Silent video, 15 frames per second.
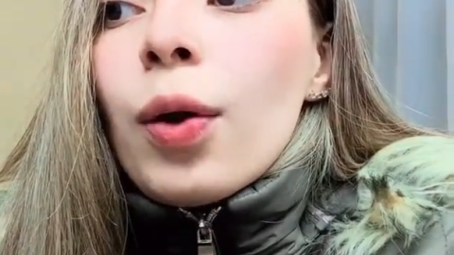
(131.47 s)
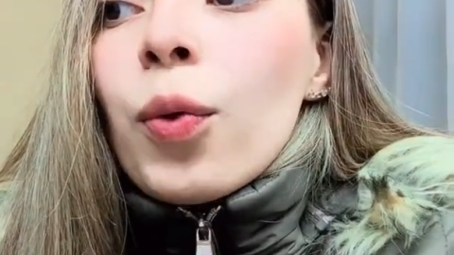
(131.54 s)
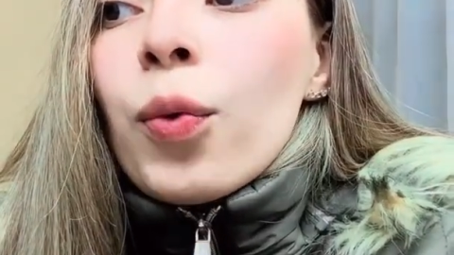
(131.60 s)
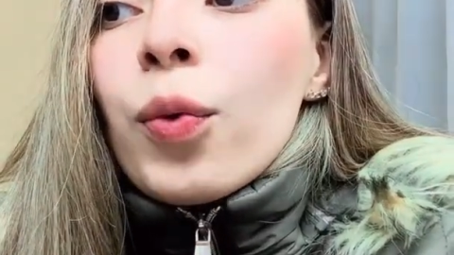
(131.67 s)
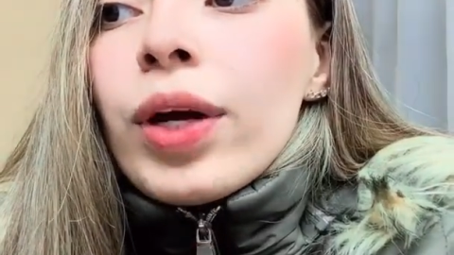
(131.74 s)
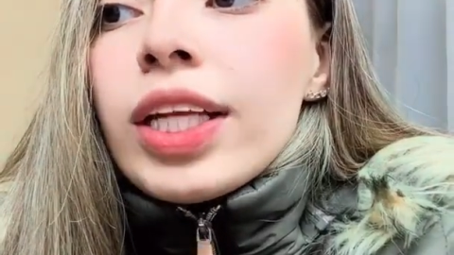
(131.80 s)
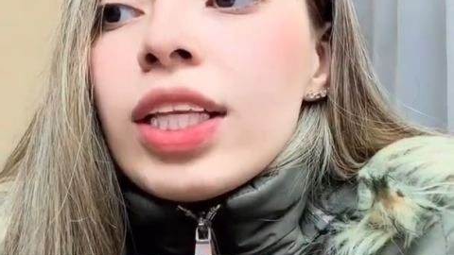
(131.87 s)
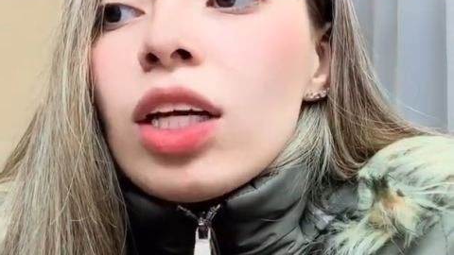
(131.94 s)

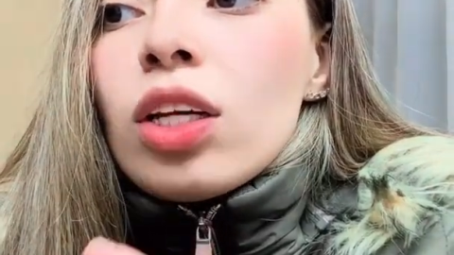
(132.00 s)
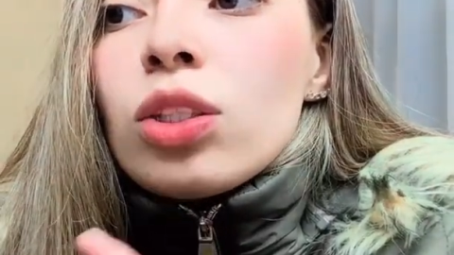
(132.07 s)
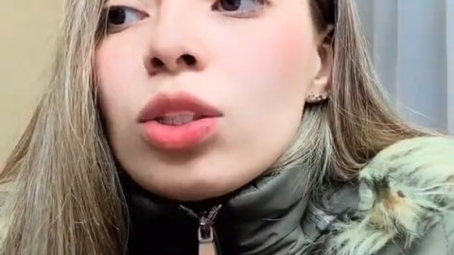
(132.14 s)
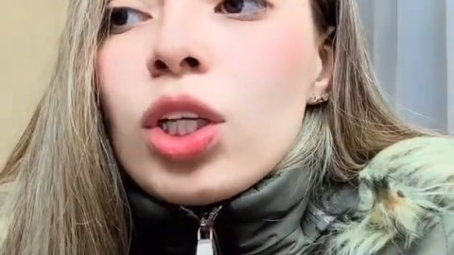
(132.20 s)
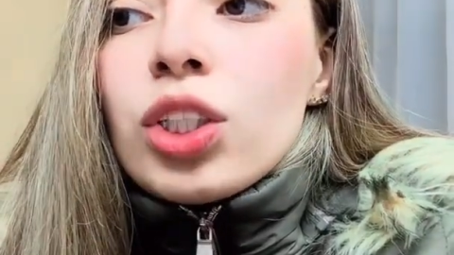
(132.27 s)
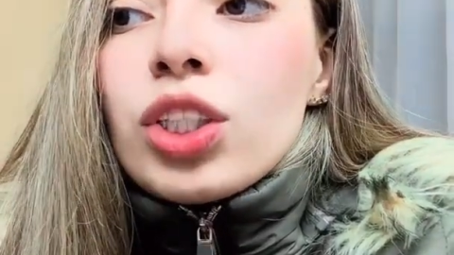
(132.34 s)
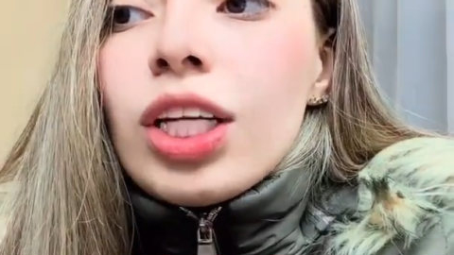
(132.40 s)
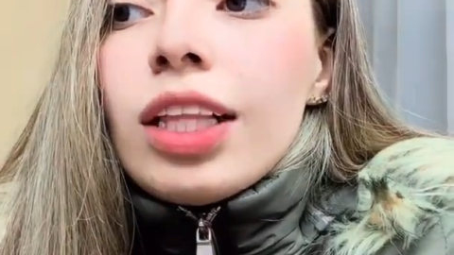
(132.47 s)
with
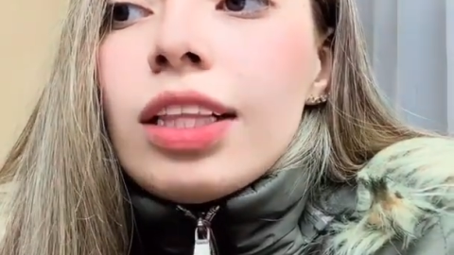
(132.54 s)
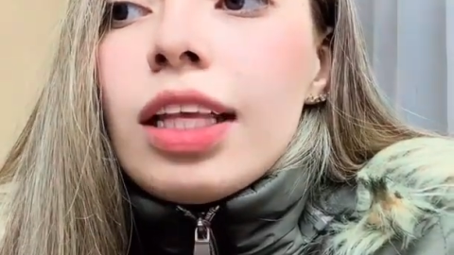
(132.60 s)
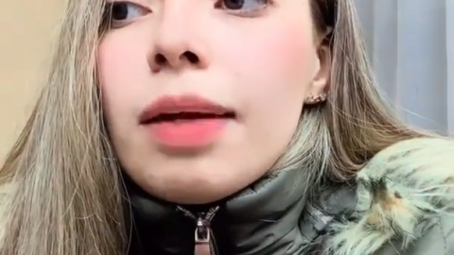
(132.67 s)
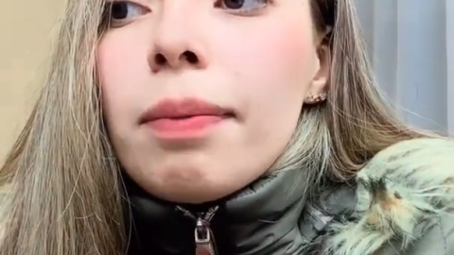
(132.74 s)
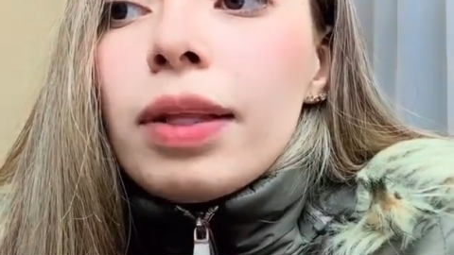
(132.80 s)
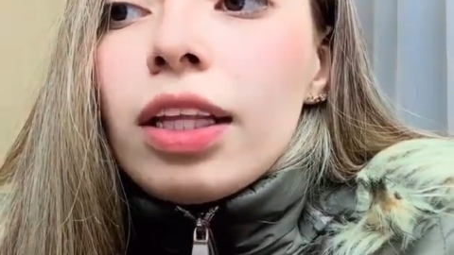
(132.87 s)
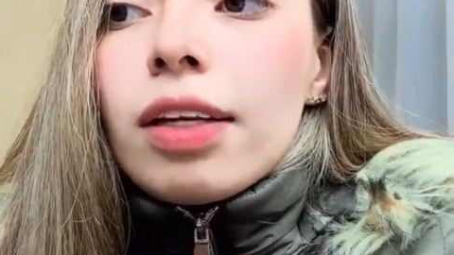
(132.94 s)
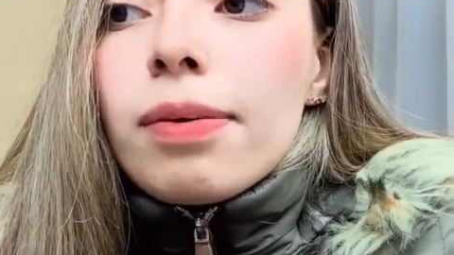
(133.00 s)
social
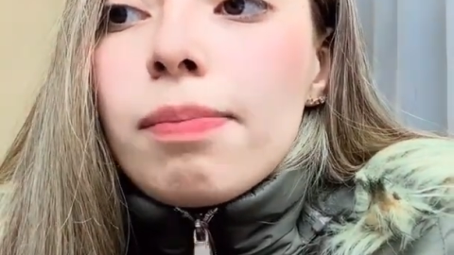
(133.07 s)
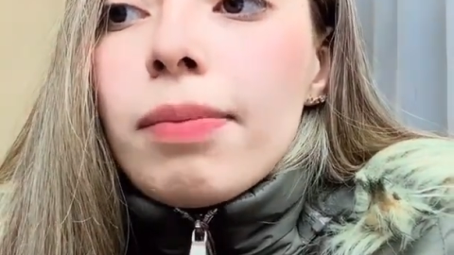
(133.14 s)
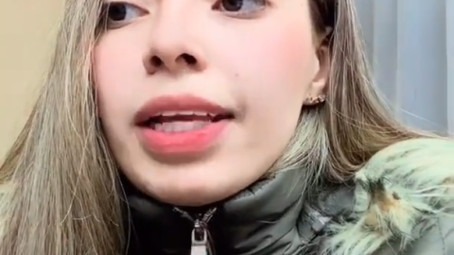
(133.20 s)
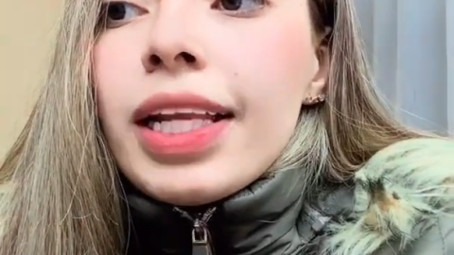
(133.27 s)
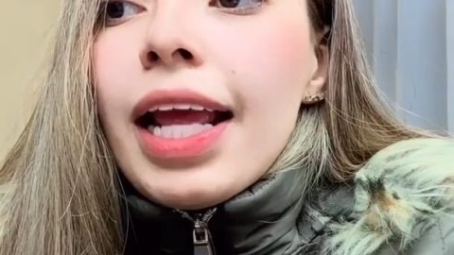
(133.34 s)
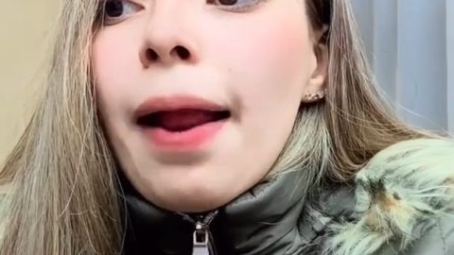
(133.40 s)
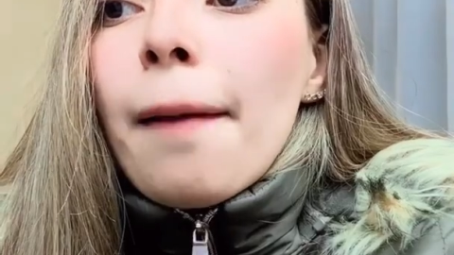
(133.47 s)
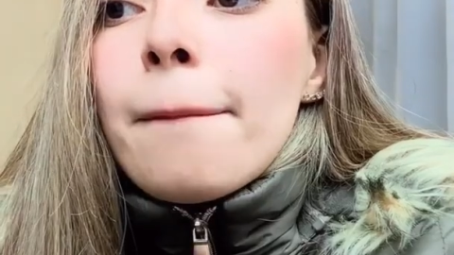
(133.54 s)

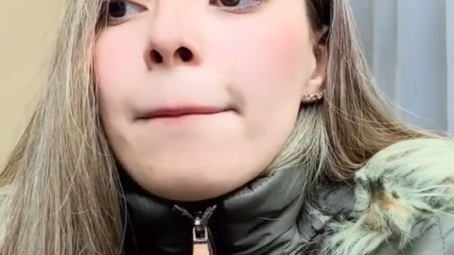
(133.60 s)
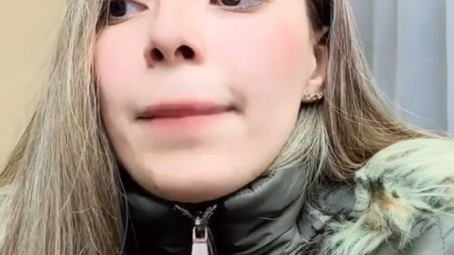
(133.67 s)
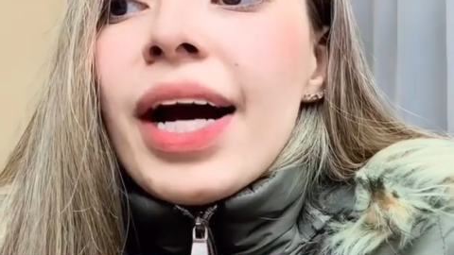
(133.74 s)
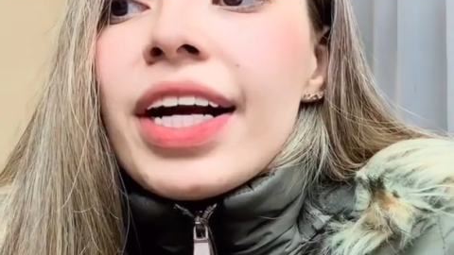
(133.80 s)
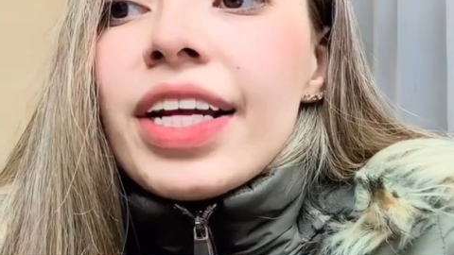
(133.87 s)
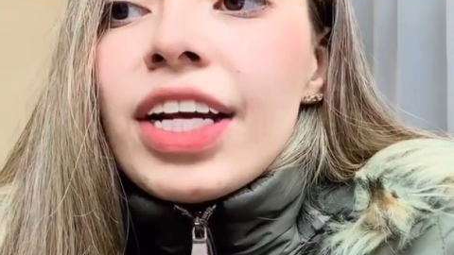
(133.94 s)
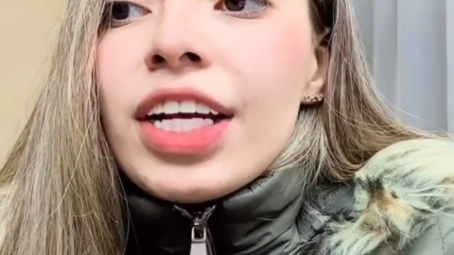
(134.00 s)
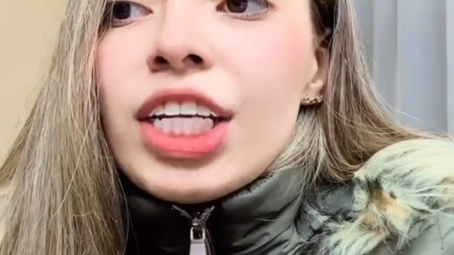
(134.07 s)
development and
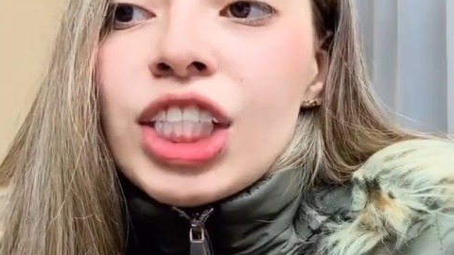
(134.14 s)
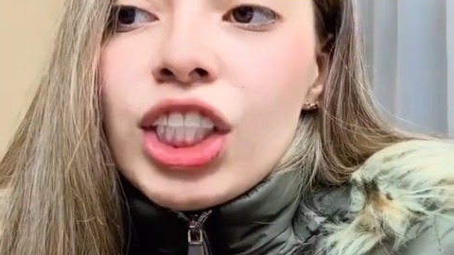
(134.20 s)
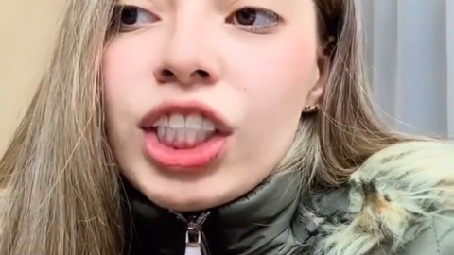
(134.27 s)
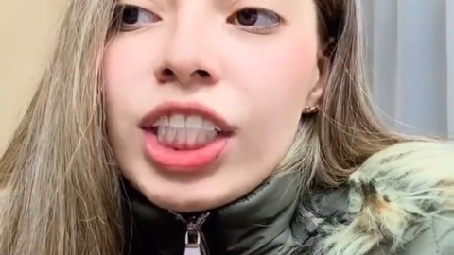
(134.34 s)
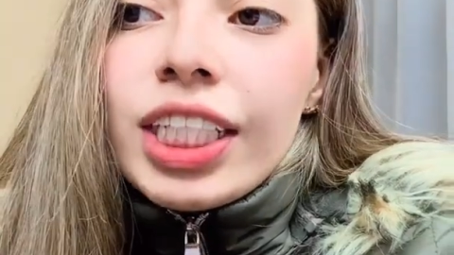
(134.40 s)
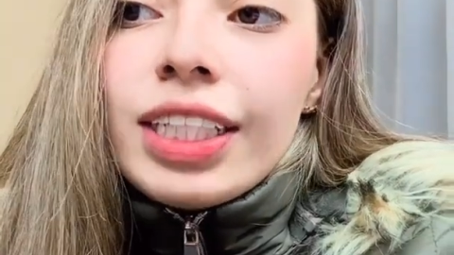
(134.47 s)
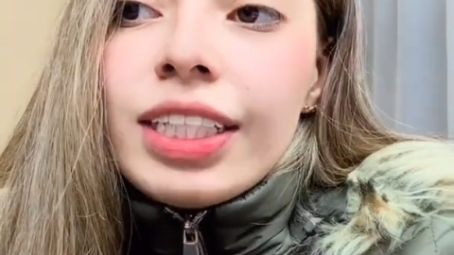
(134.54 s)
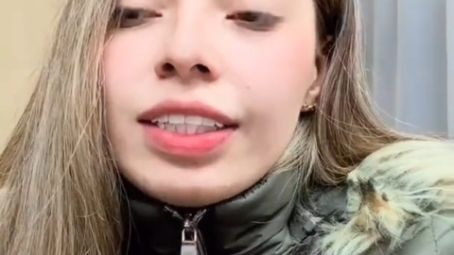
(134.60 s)

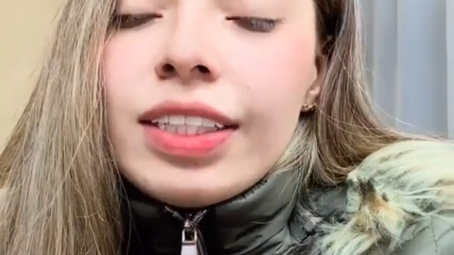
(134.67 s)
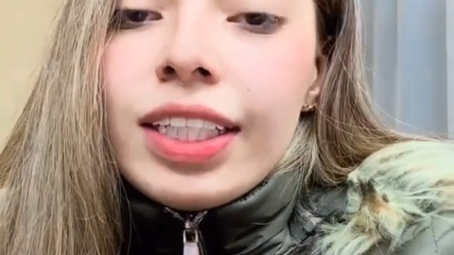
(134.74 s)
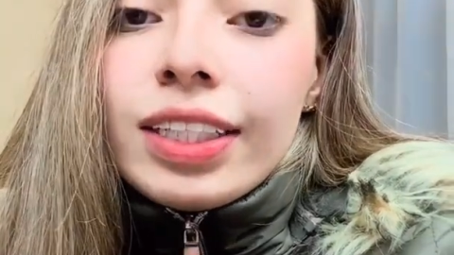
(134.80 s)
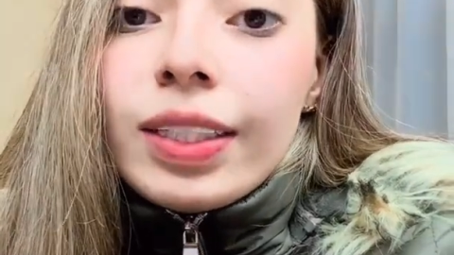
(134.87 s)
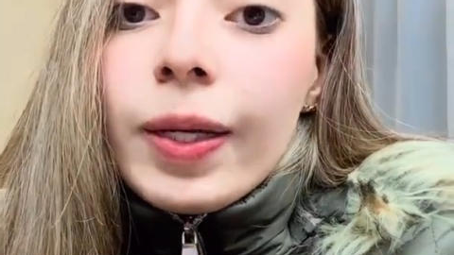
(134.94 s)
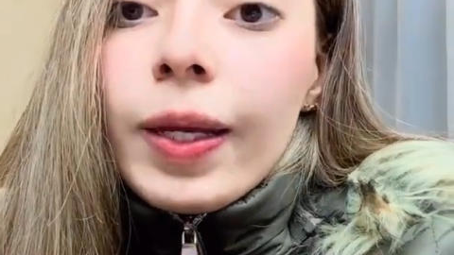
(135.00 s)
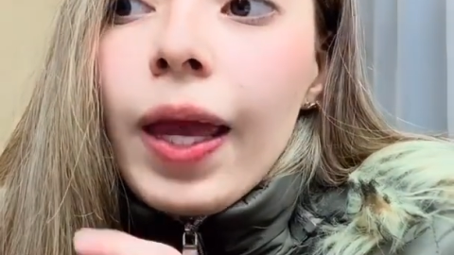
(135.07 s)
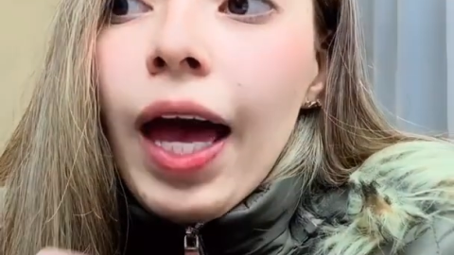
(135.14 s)
variation in
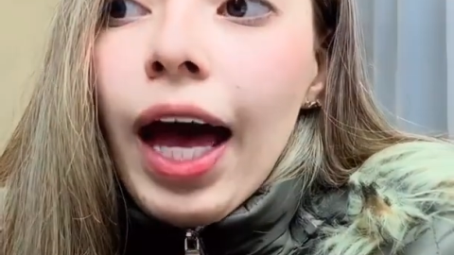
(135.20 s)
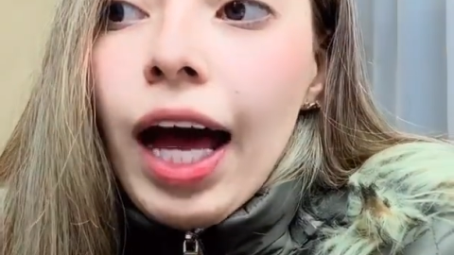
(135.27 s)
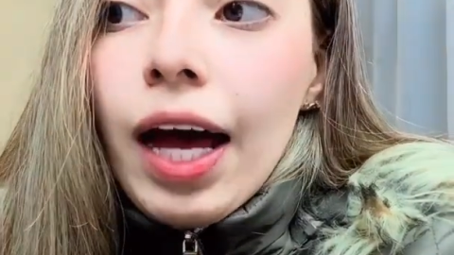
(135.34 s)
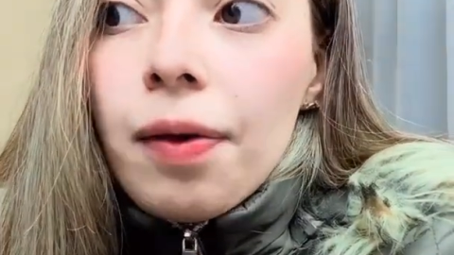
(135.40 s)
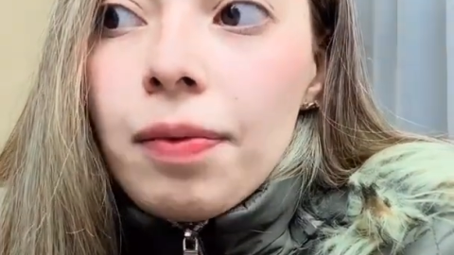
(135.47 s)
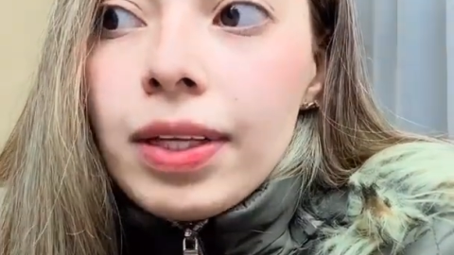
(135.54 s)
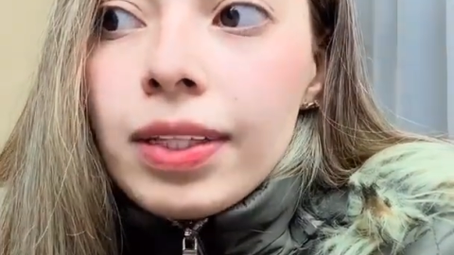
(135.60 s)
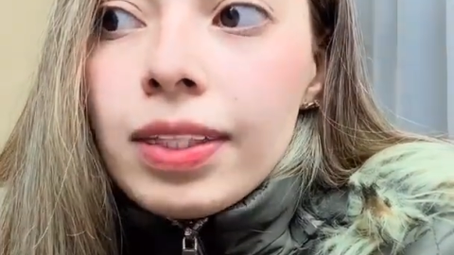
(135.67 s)
dietary
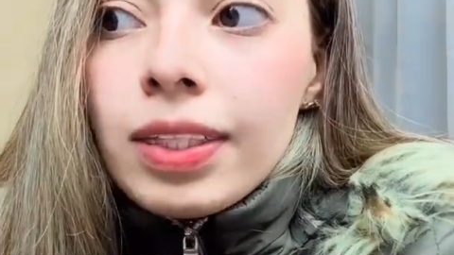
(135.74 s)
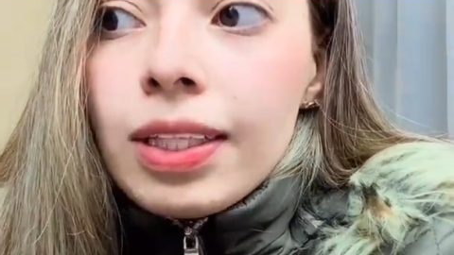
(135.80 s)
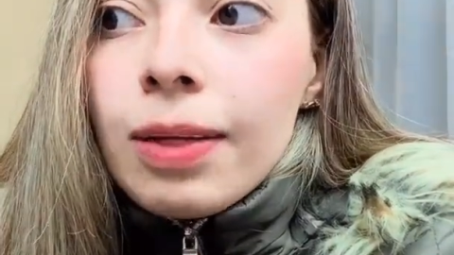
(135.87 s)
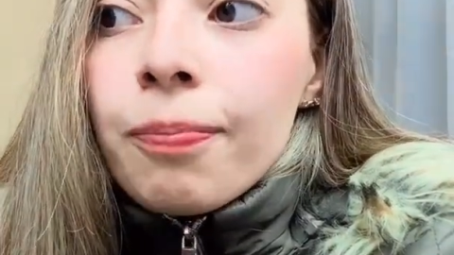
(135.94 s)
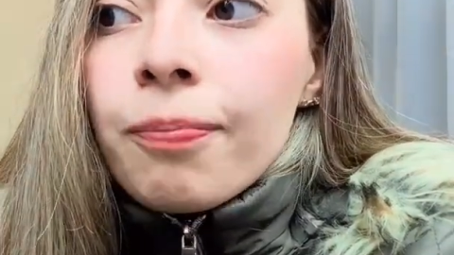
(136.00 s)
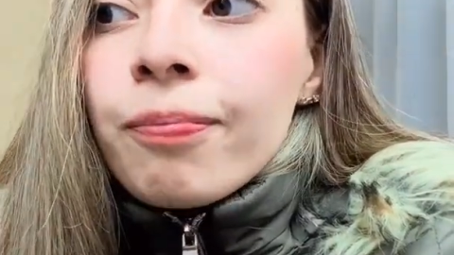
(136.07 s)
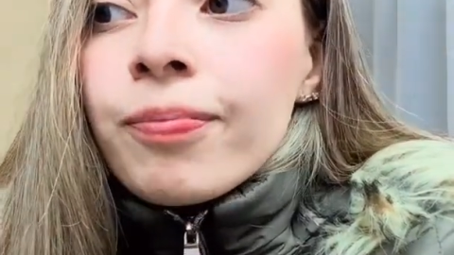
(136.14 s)
habits.